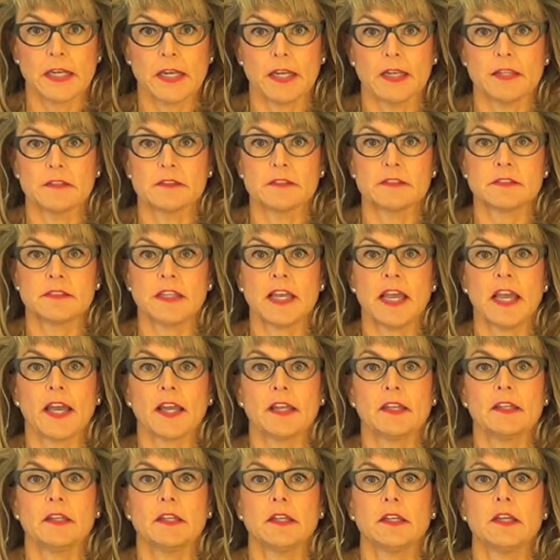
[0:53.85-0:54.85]

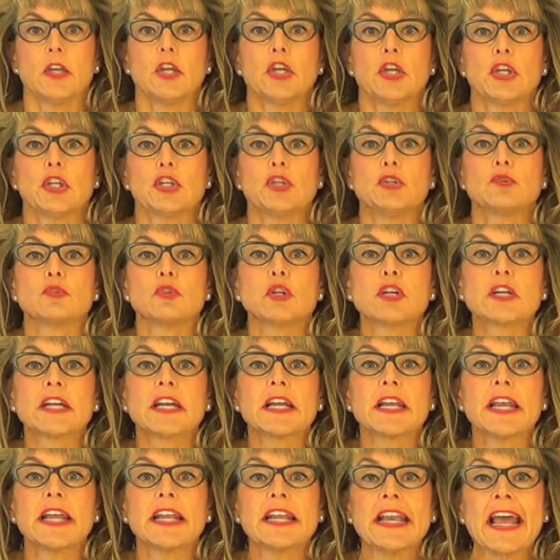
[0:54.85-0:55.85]
Instead, you look
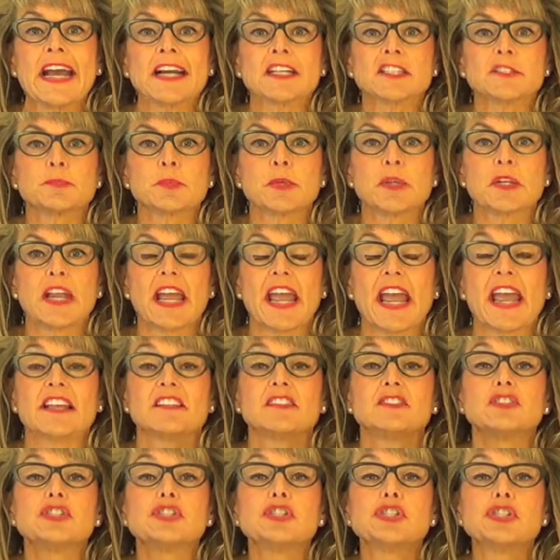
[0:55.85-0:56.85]
at an expert
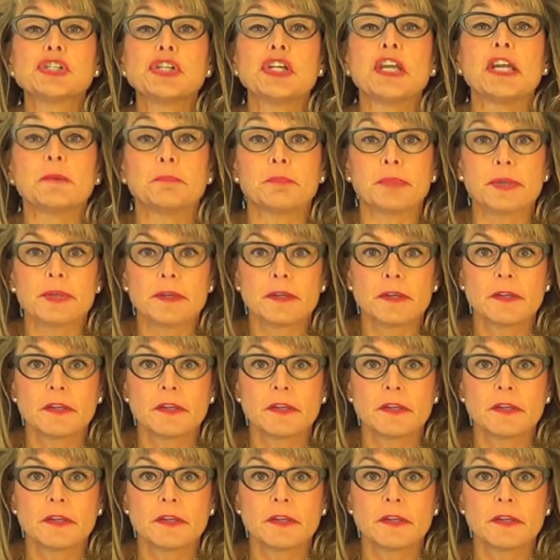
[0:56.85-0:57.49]
as cheap